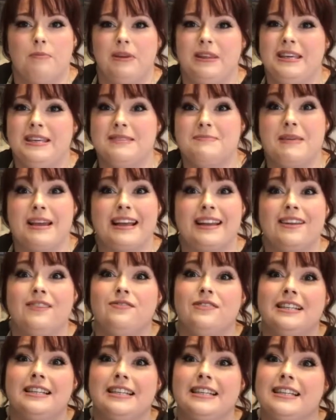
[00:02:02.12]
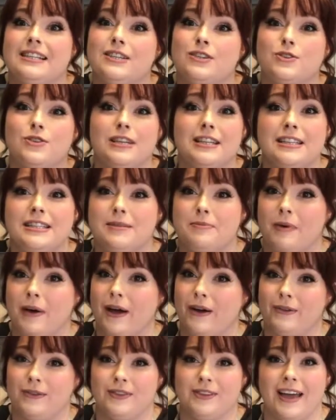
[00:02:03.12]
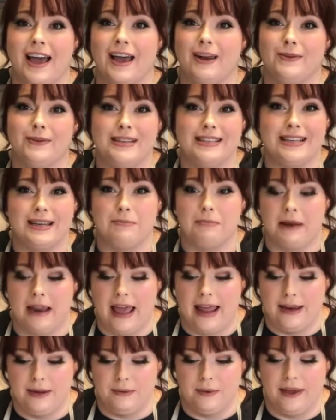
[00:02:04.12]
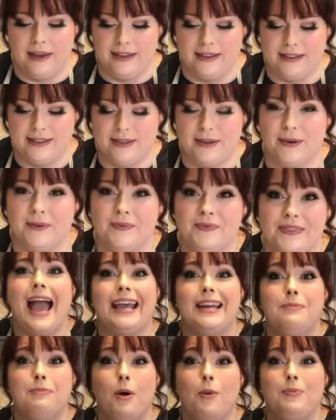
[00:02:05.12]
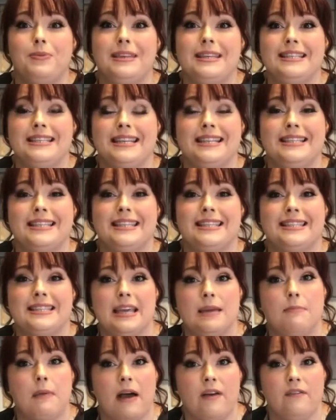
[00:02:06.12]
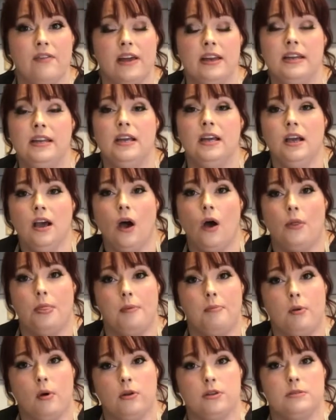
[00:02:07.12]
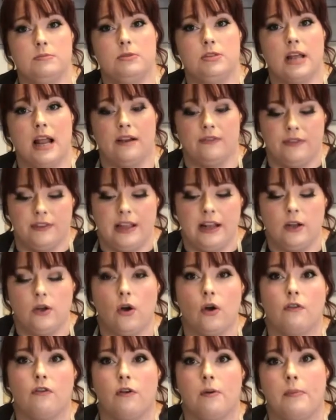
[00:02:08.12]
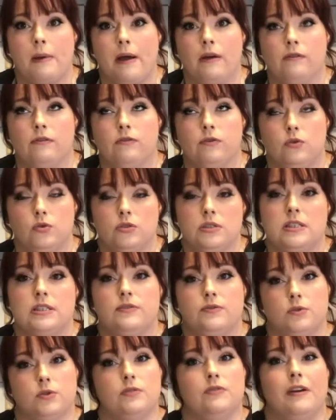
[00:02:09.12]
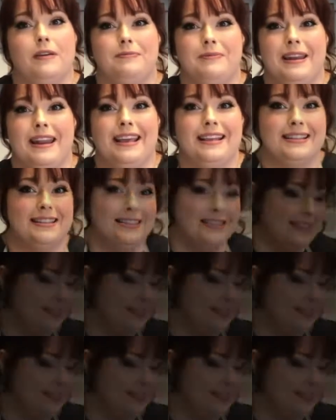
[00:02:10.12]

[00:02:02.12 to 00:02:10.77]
but these make lovely little treats to put out on the Halloween table anyway. So I'm going to pop these into the same oven on the bottom shelf, and they'll cook for about 40 to 45 minutes.